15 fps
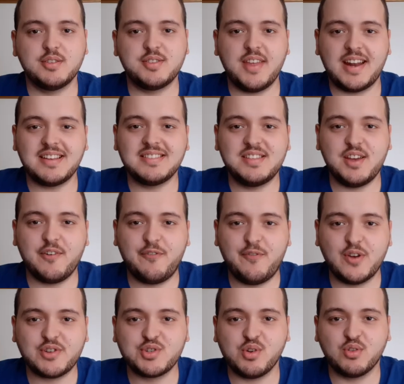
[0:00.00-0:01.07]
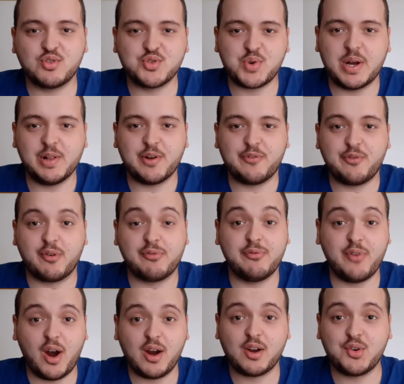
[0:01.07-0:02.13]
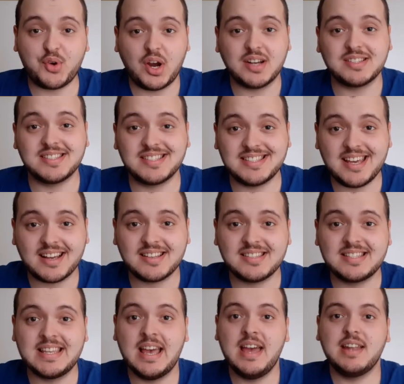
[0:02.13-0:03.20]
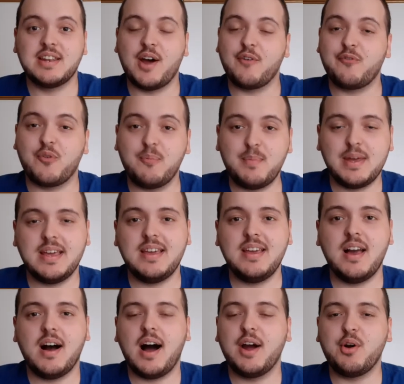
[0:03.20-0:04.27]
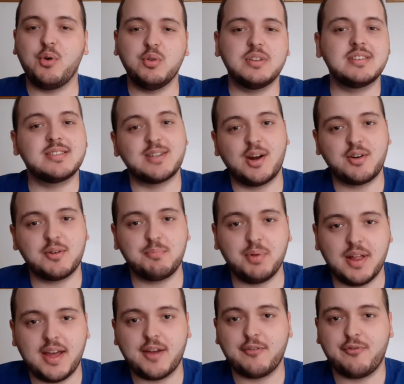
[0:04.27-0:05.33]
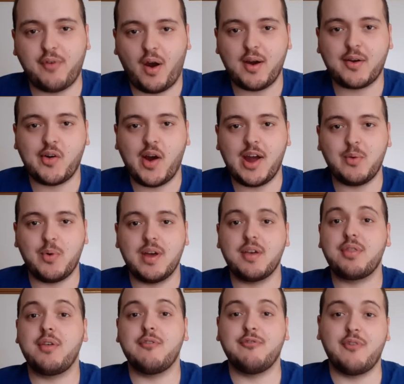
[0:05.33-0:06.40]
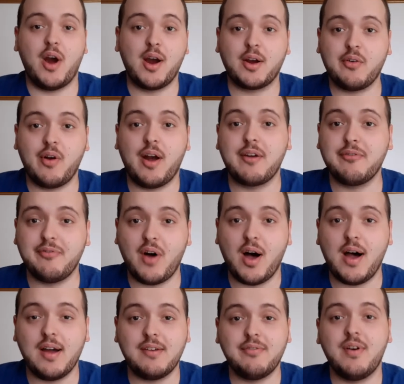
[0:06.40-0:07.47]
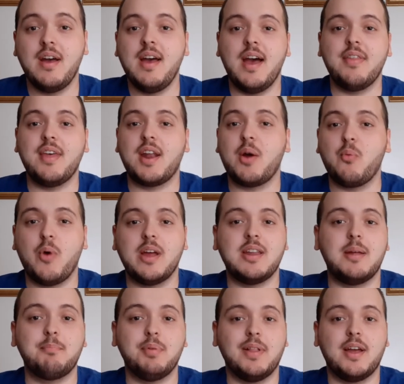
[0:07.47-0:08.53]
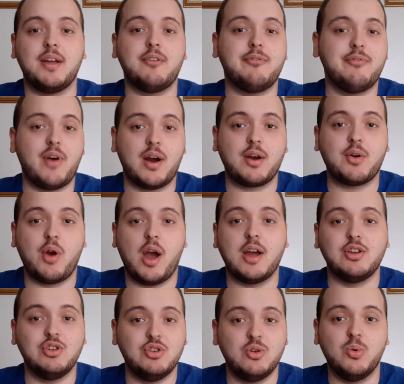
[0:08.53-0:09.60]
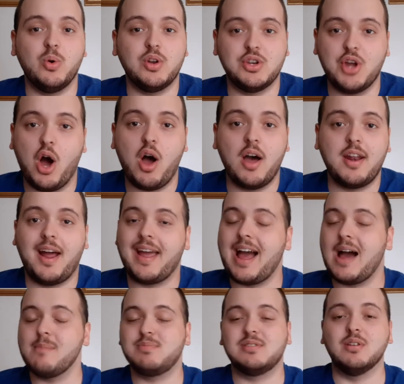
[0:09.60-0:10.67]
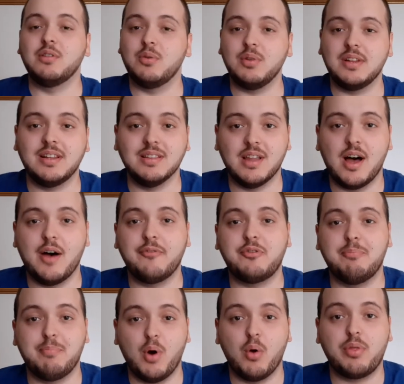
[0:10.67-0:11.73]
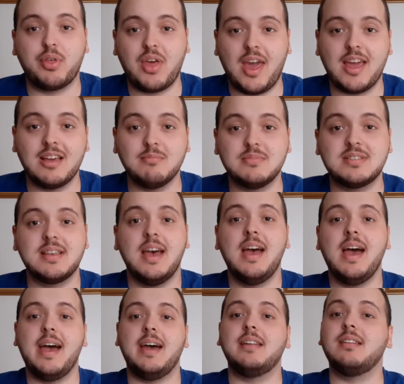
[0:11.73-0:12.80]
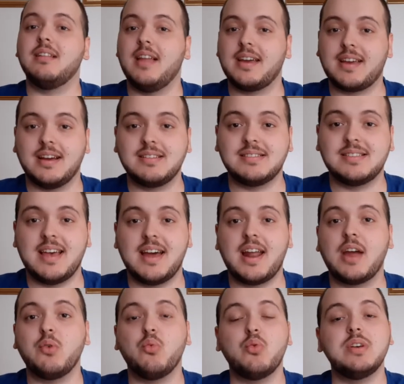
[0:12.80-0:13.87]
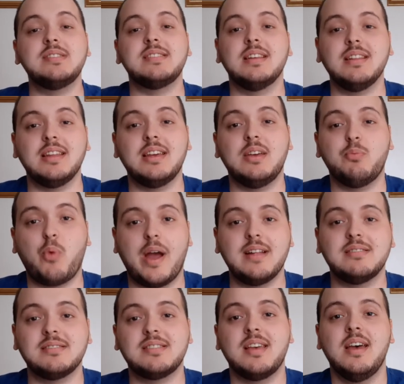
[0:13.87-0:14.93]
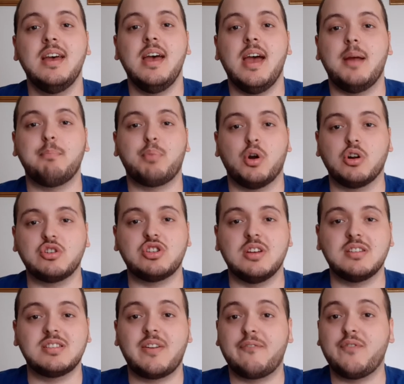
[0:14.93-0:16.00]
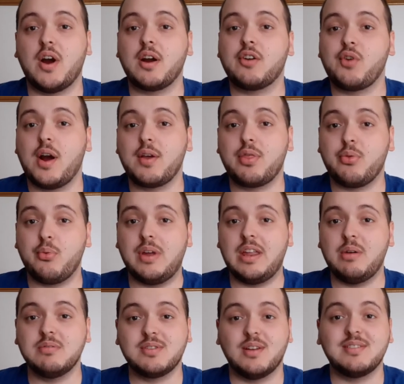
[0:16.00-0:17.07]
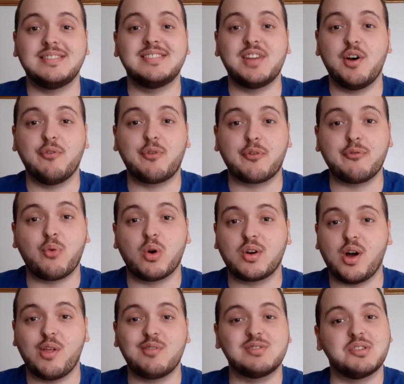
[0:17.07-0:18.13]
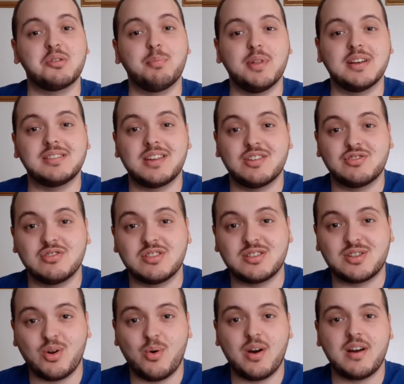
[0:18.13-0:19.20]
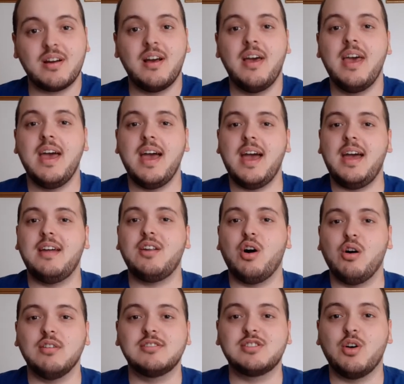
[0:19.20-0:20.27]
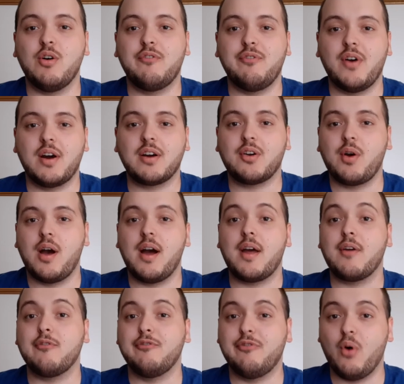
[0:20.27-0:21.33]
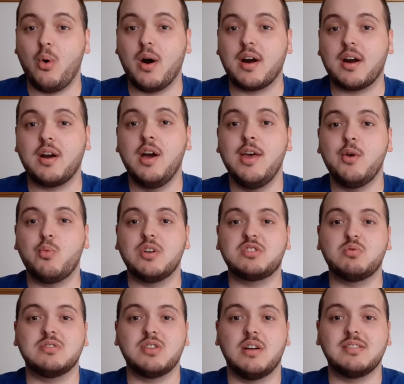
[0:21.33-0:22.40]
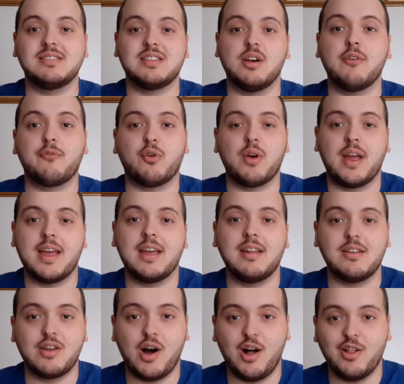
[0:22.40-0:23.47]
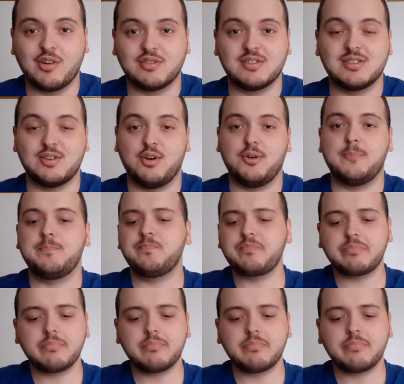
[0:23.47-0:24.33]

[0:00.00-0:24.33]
So that is the official trailer for Far Cry 6. Now for me, I only started playing Far Cry with Far Cry 5, and then I went and played Far Cry New Dawn. I absolutely loved both games, and like I said, I recently went and purchased Far Cry 3. It was on sale for $4 on the PlayStation Store, and also Far Cry 4, which was on sale for $8. So